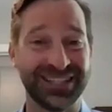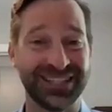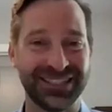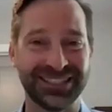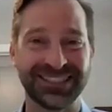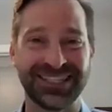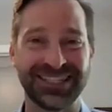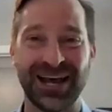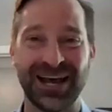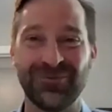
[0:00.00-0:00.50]
I
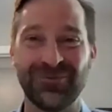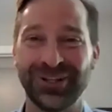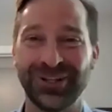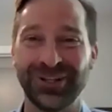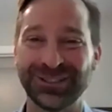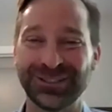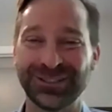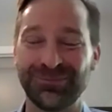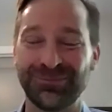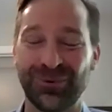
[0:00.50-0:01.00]
just had one
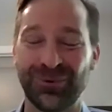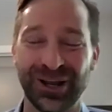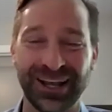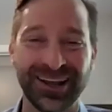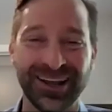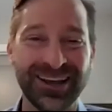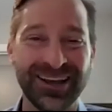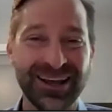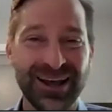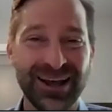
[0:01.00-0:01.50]
this
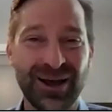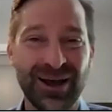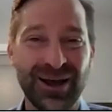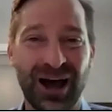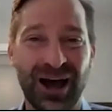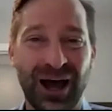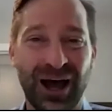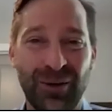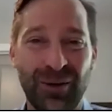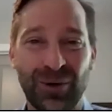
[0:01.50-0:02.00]
morning
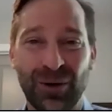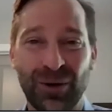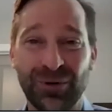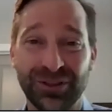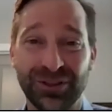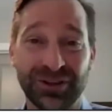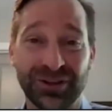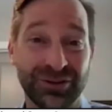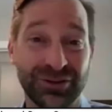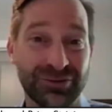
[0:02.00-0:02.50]

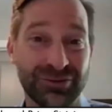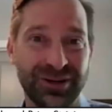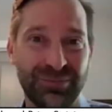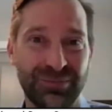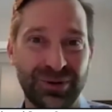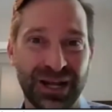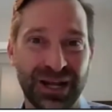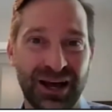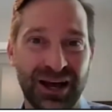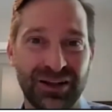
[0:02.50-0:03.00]
with our
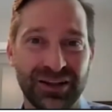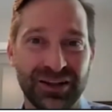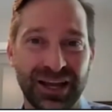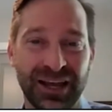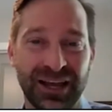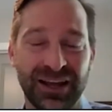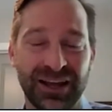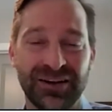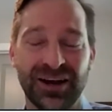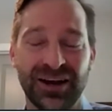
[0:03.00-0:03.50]
3PL
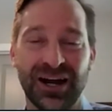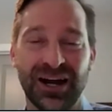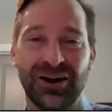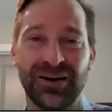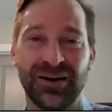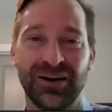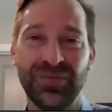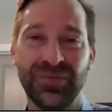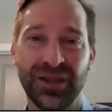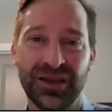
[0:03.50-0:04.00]
and
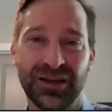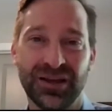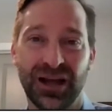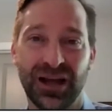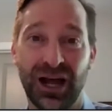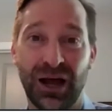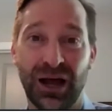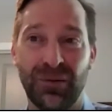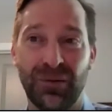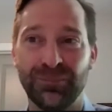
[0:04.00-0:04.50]
our
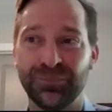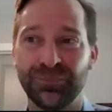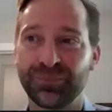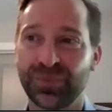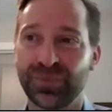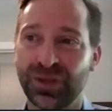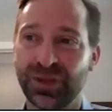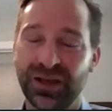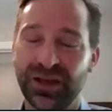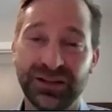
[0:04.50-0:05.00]

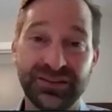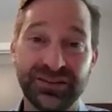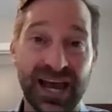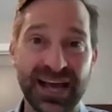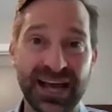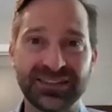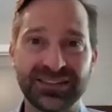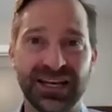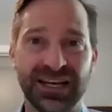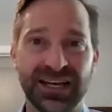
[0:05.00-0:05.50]

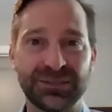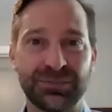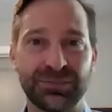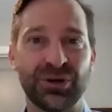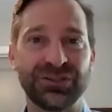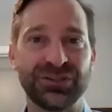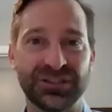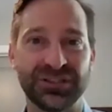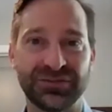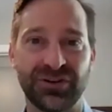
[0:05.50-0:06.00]
tax
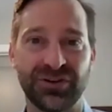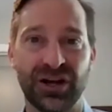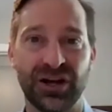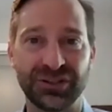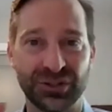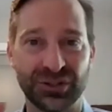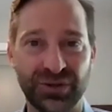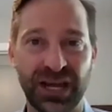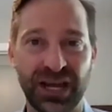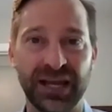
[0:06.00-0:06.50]
experts as far
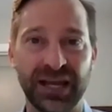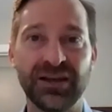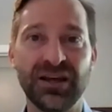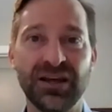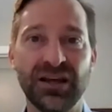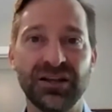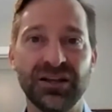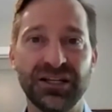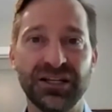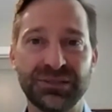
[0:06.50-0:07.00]
as, okay,
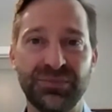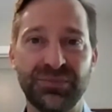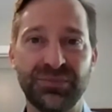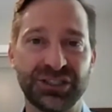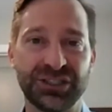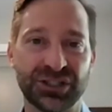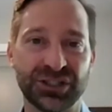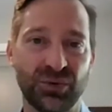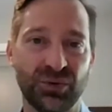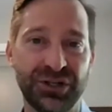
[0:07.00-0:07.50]
let's
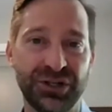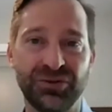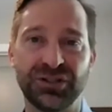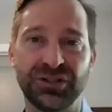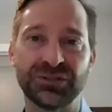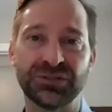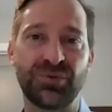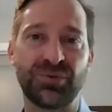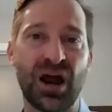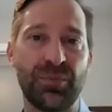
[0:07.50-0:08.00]
make sure we do
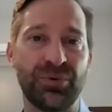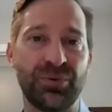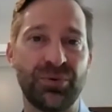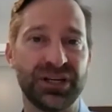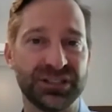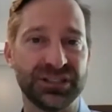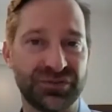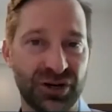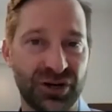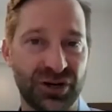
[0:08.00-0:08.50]
this
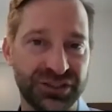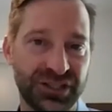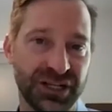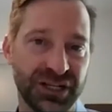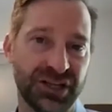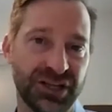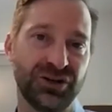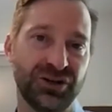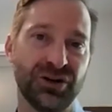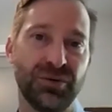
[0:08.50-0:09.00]
properly as far as
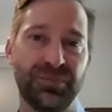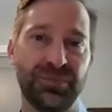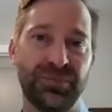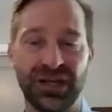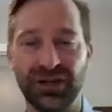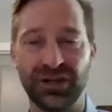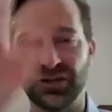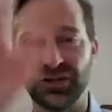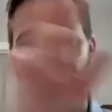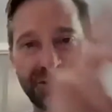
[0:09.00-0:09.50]
taking
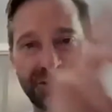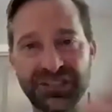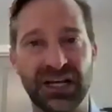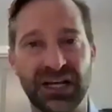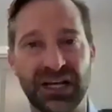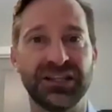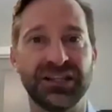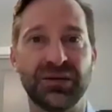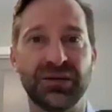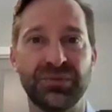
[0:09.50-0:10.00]
European goods,
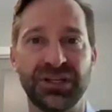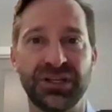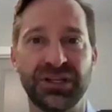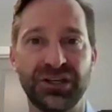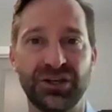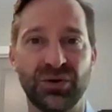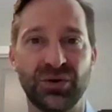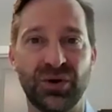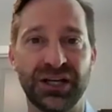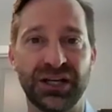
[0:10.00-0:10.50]
selling them in
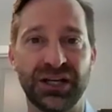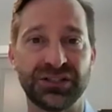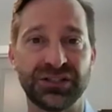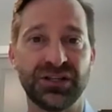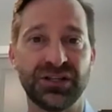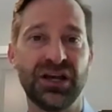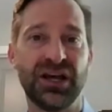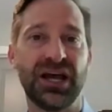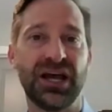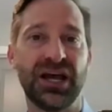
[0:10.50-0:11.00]
the US.
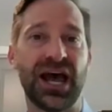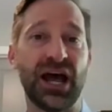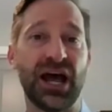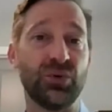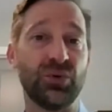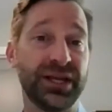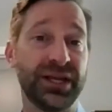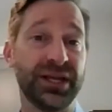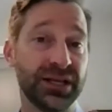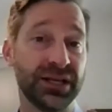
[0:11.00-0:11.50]
How
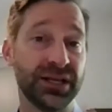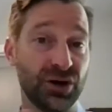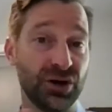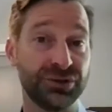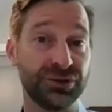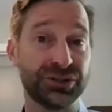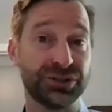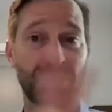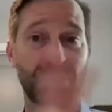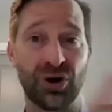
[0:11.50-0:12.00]
do we get
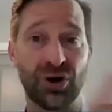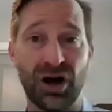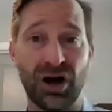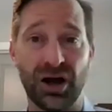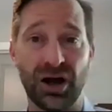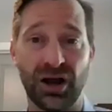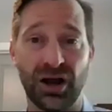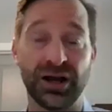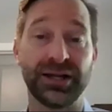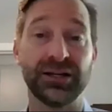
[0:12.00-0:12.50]
those
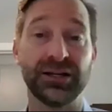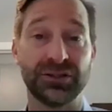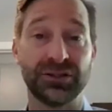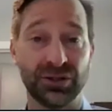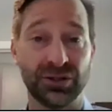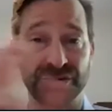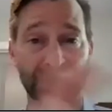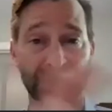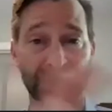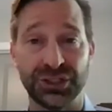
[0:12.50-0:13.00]
abroad, or get
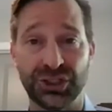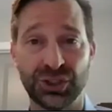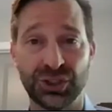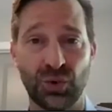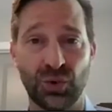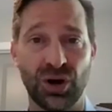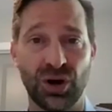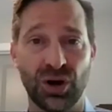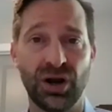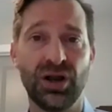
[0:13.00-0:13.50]
those on
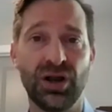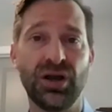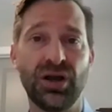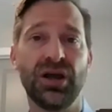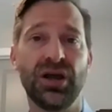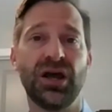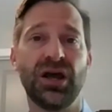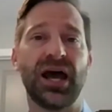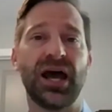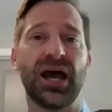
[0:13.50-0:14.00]
shore?
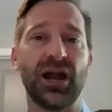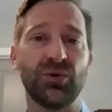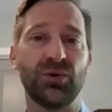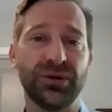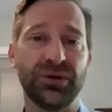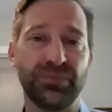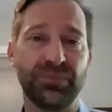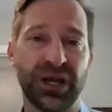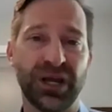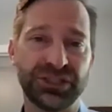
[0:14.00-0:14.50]
How do
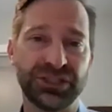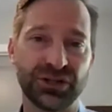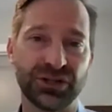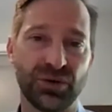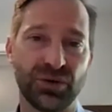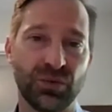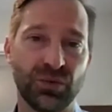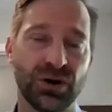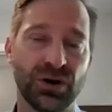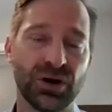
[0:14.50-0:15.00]
we make
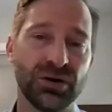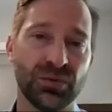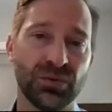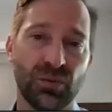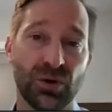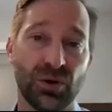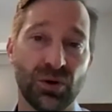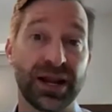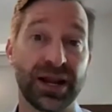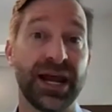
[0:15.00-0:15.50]
sure we're
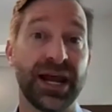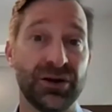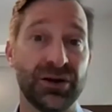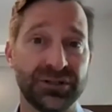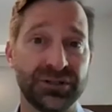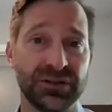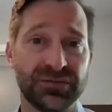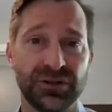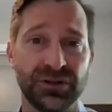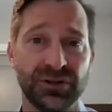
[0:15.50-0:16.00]

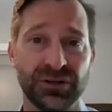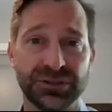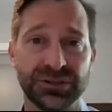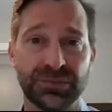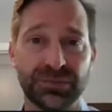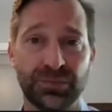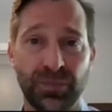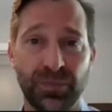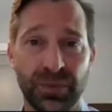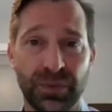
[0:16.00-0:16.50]
accounting for those
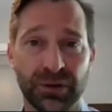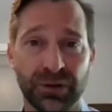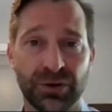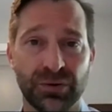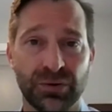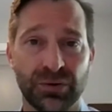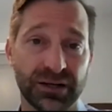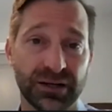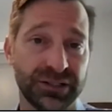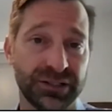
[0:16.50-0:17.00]

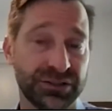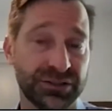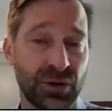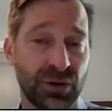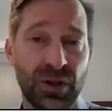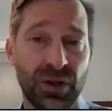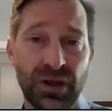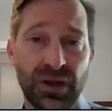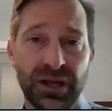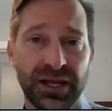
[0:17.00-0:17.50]
correctly?
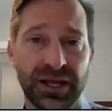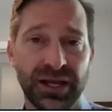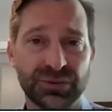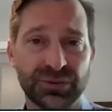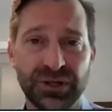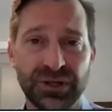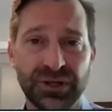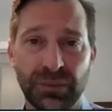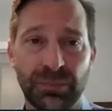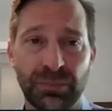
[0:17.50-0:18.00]
So it's
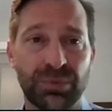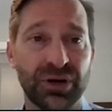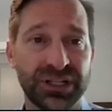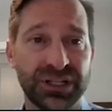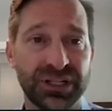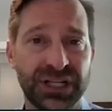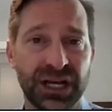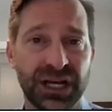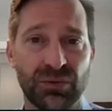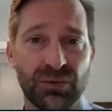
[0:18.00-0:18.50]
really a
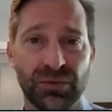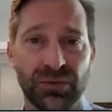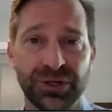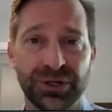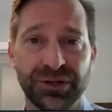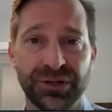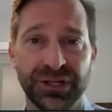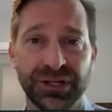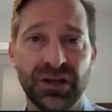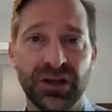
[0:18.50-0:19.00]
bridge that we're
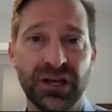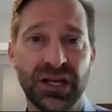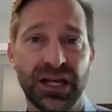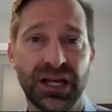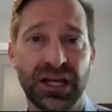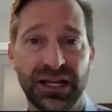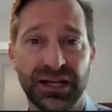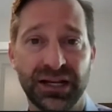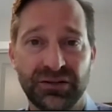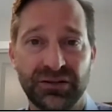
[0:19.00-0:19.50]
building,
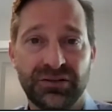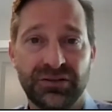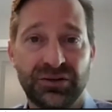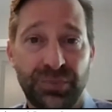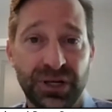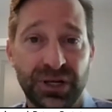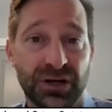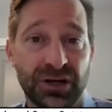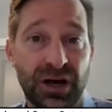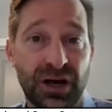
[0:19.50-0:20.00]
and to
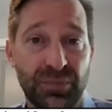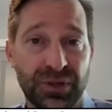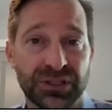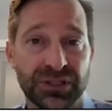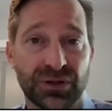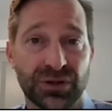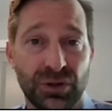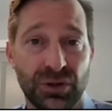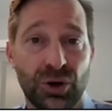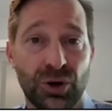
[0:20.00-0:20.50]
become
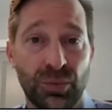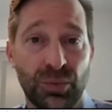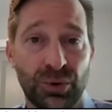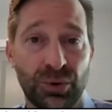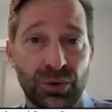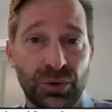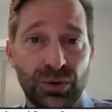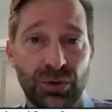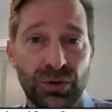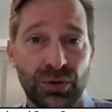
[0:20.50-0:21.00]
this
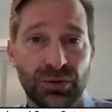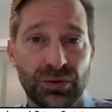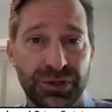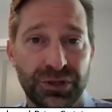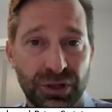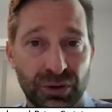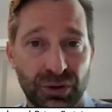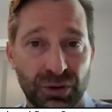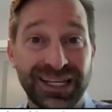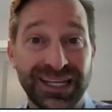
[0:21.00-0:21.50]
global,
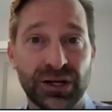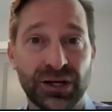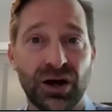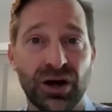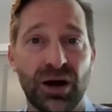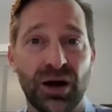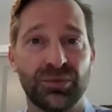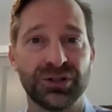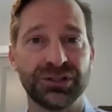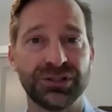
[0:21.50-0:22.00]

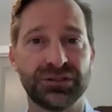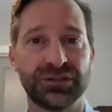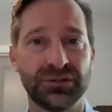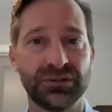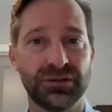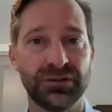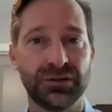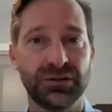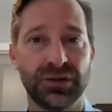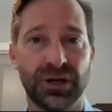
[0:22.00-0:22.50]
e-commerce
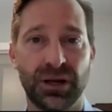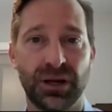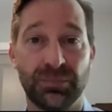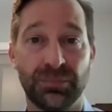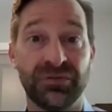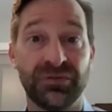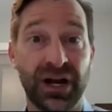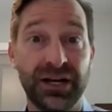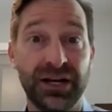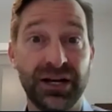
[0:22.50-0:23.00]

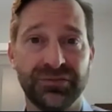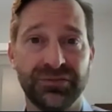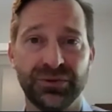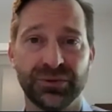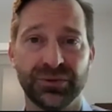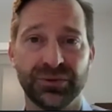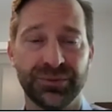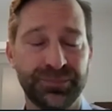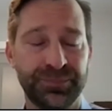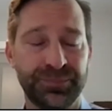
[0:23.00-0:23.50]
provider, if
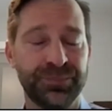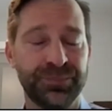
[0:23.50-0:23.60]
you will.